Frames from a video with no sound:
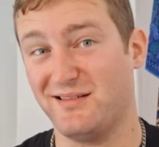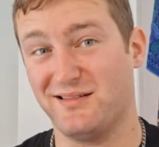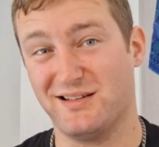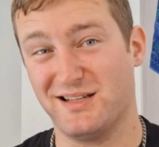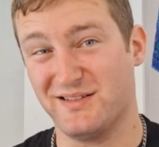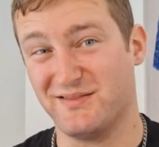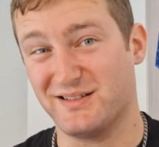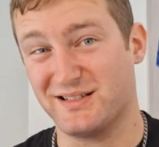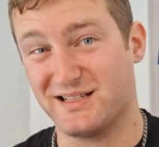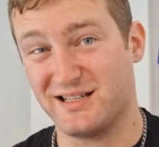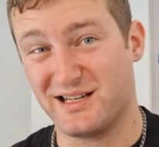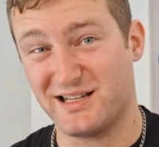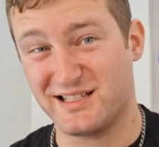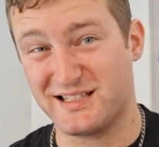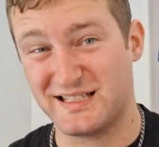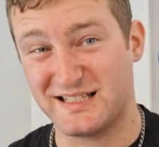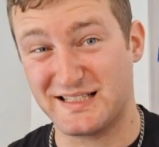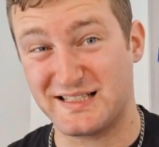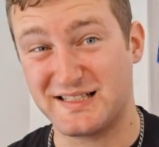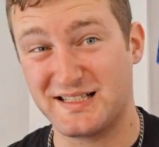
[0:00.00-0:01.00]
Who would know
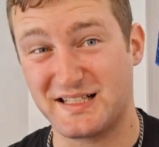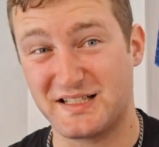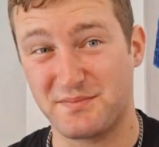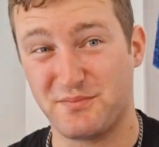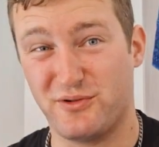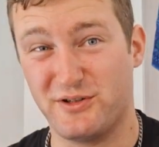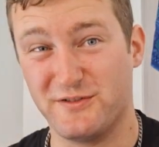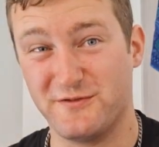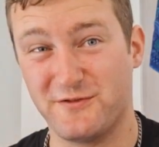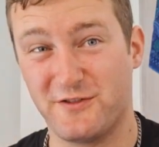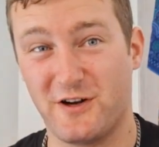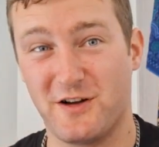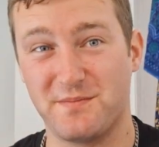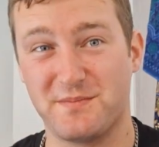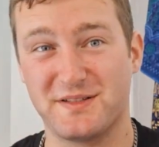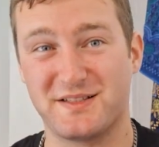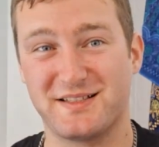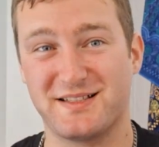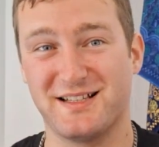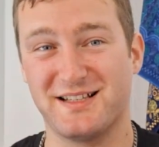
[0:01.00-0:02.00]
that it's
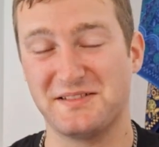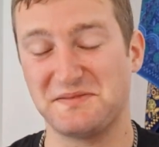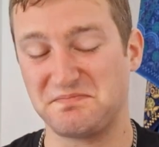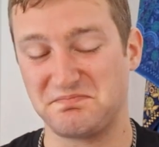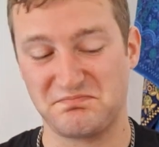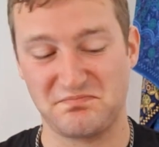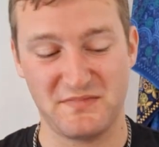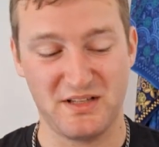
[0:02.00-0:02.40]
6.5%?